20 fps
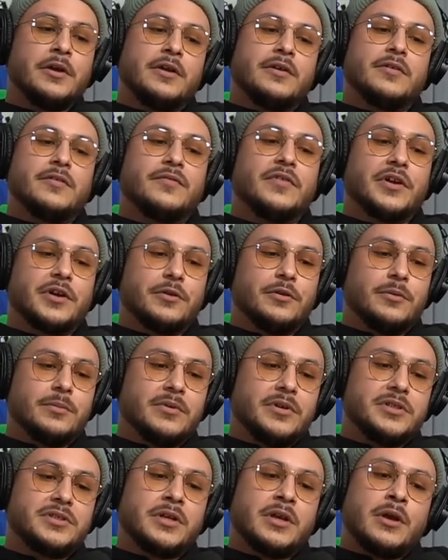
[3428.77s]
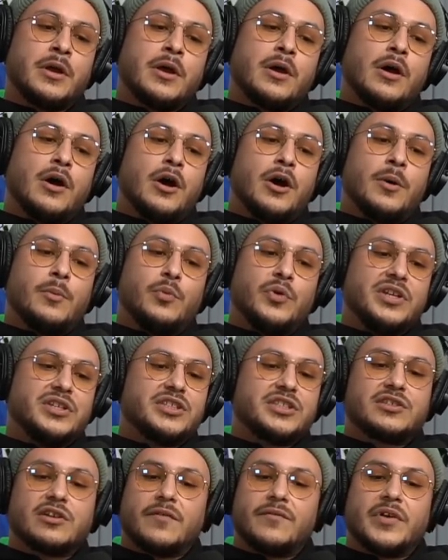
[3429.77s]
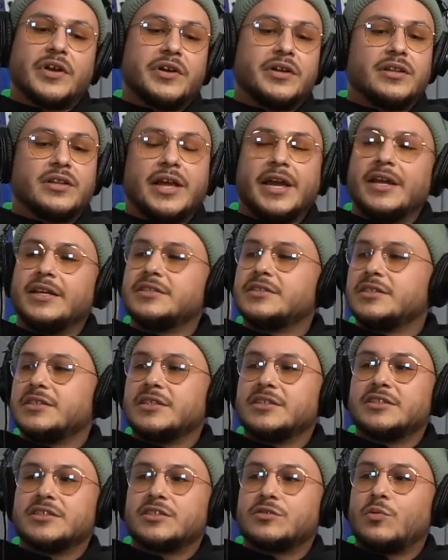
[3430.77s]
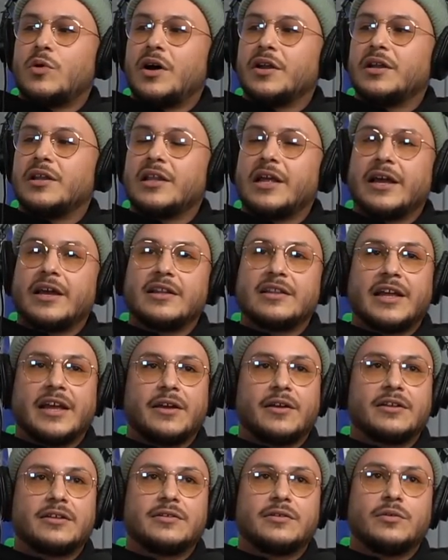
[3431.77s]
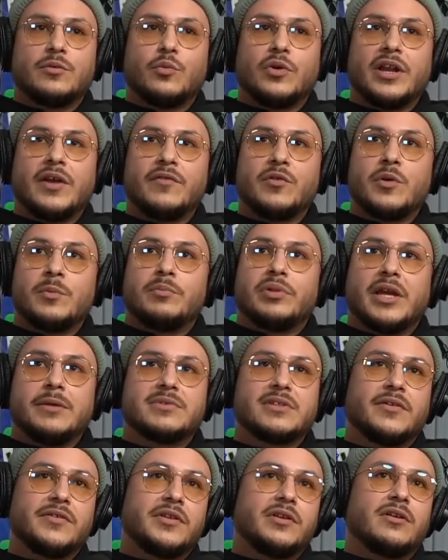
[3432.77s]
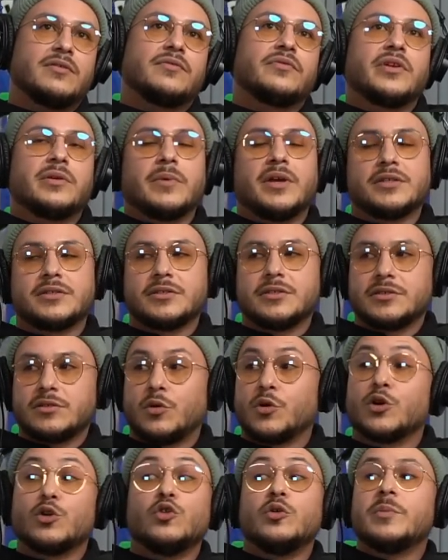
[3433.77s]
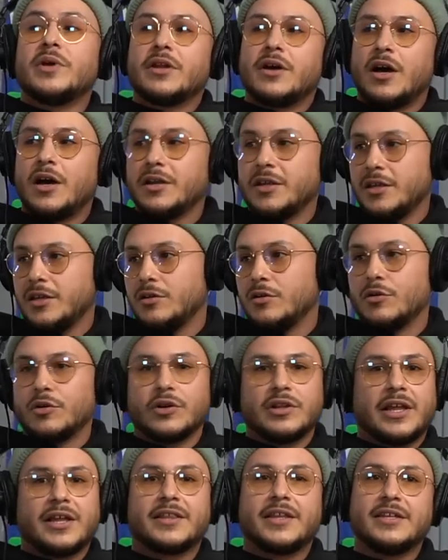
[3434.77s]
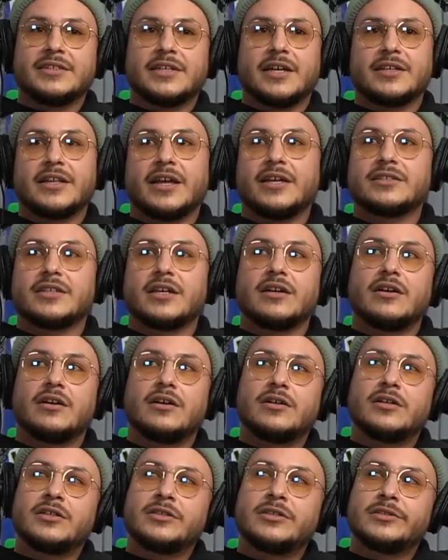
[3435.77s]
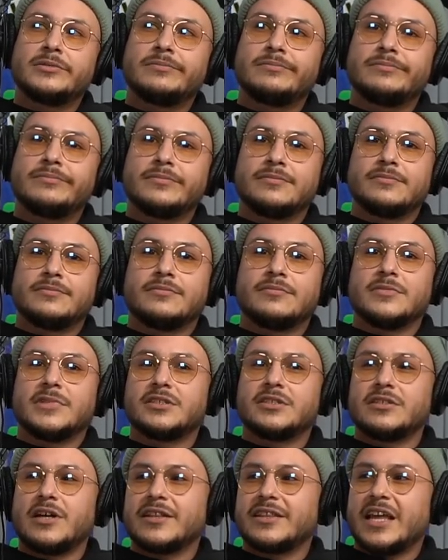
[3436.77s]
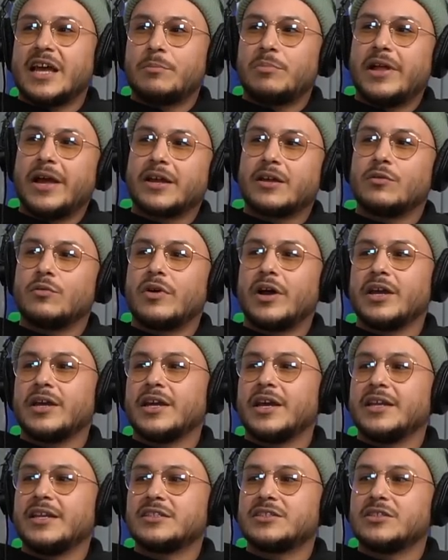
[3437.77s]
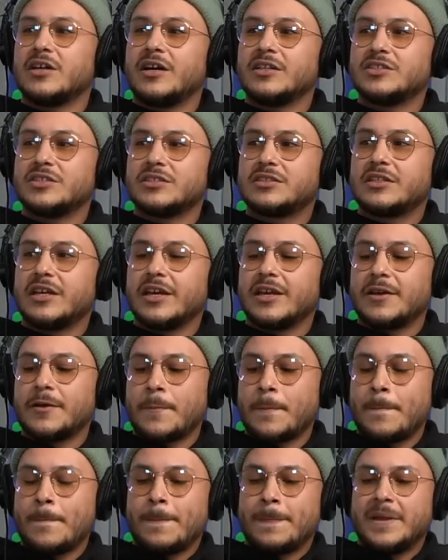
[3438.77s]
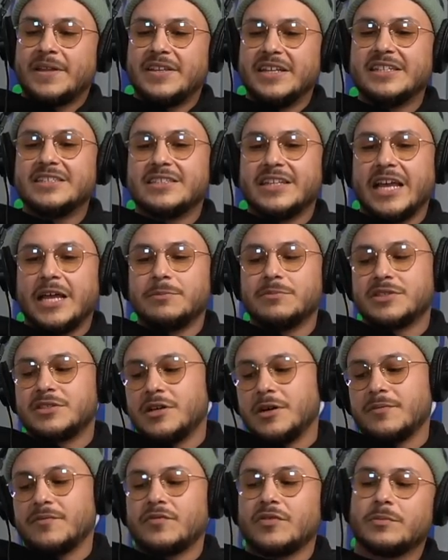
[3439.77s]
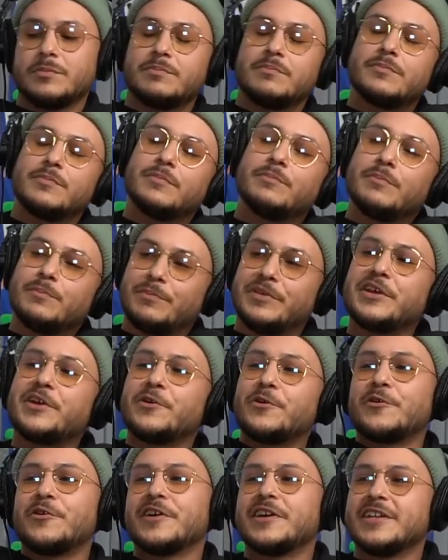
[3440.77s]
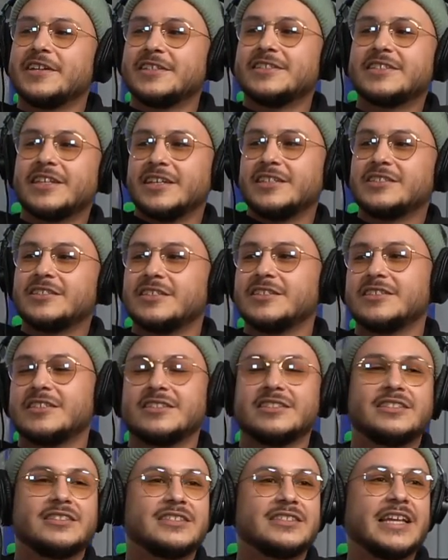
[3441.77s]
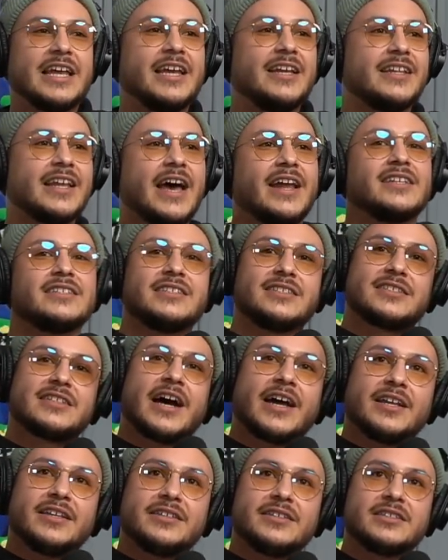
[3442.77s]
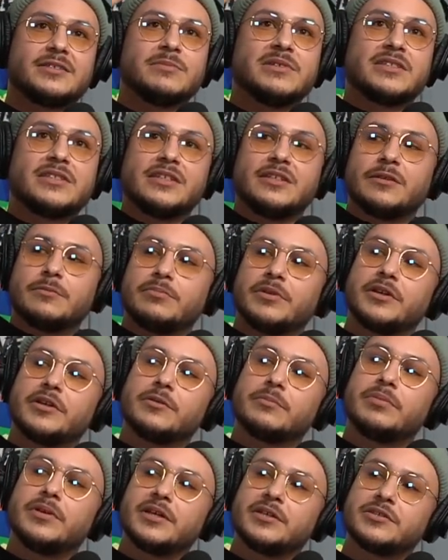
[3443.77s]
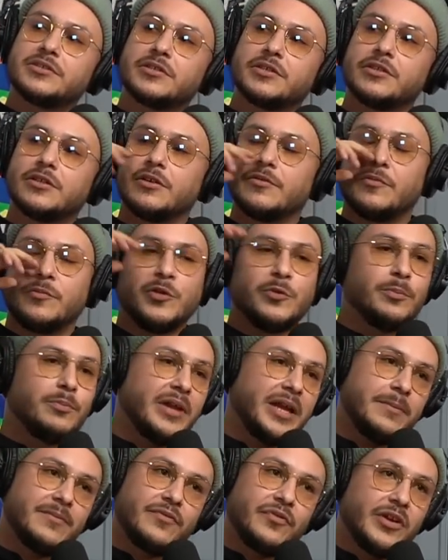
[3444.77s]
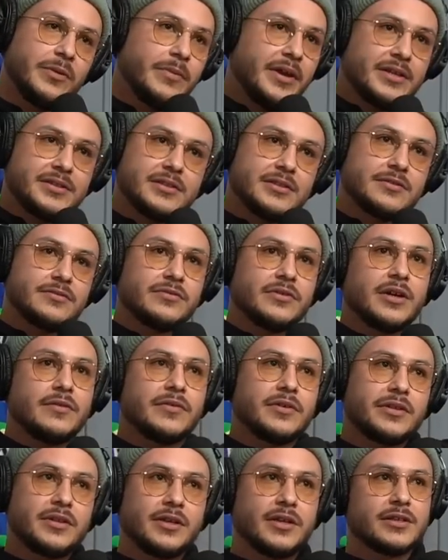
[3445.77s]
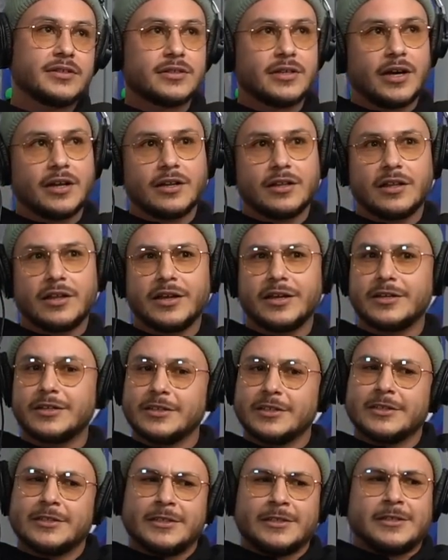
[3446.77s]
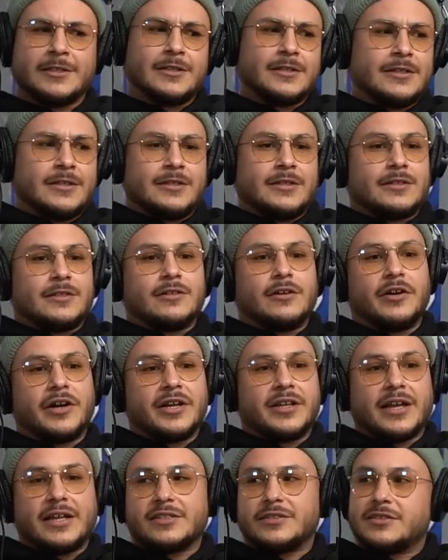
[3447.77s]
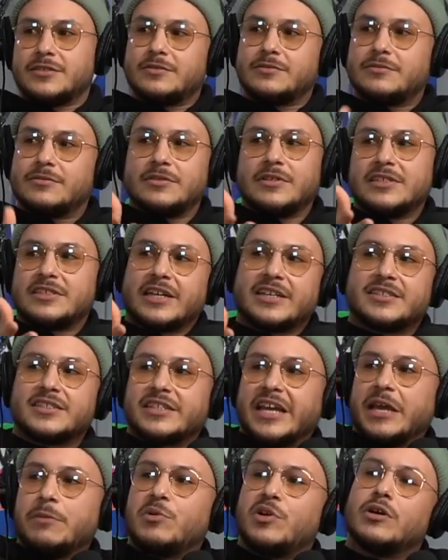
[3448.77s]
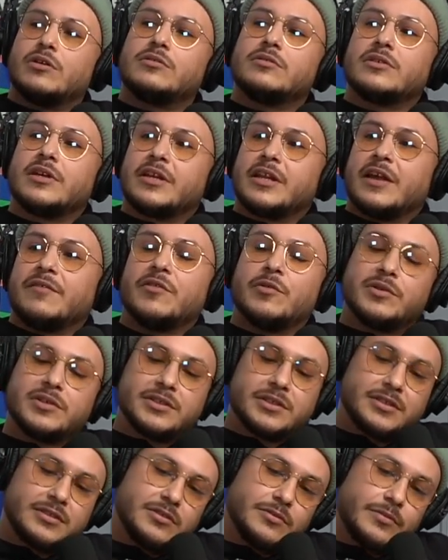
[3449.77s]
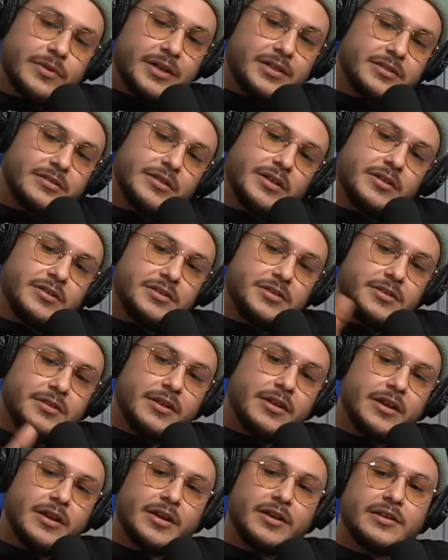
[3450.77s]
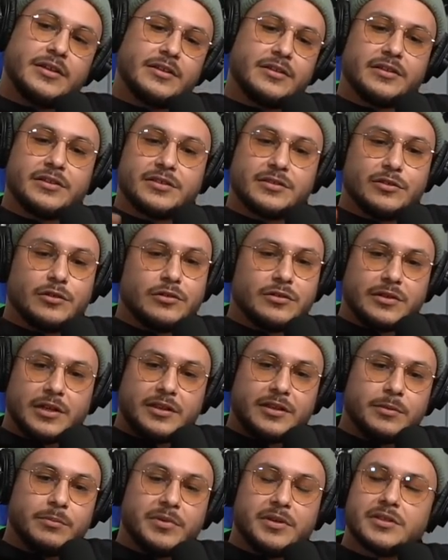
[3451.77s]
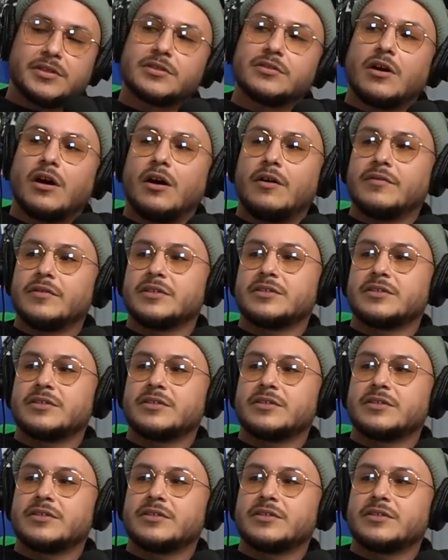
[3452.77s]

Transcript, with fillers: Fucking Uber Eats. We just are very lazy and just want to like when everyone blames everything on Freemasons or Illuminati or like things like that. It's like it's not that black and white, and it's not just like these names come from bigger organizations, and saying that is just kind of dismissing the bigger picture. You know, if you blame Freemasons for everything, it's kind of like, all right, that's. It's like a scapegoat, and everyone just directs their energy there, and then there's nothing being solved.